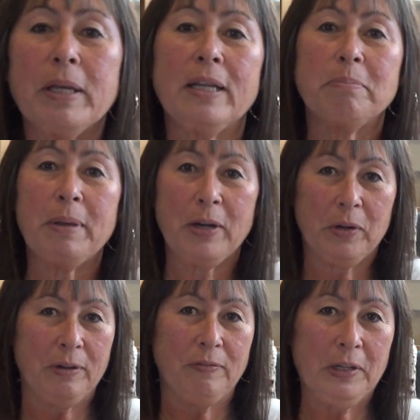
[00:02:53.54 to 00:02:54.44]
getting
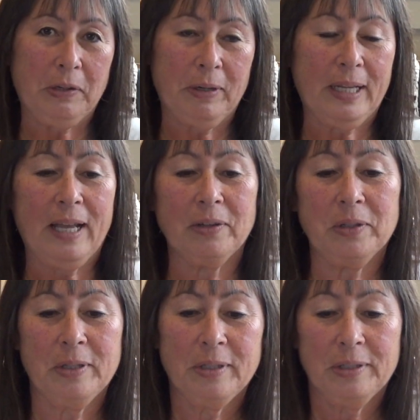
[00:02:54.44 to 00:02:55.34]
better at figuring out
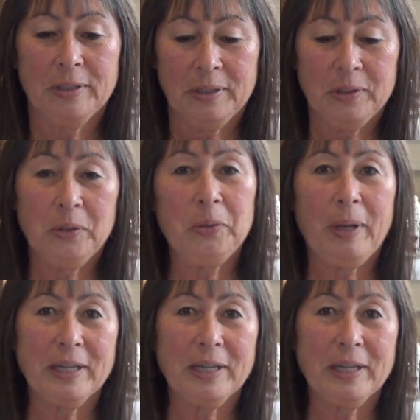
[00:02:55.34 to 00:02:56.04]
who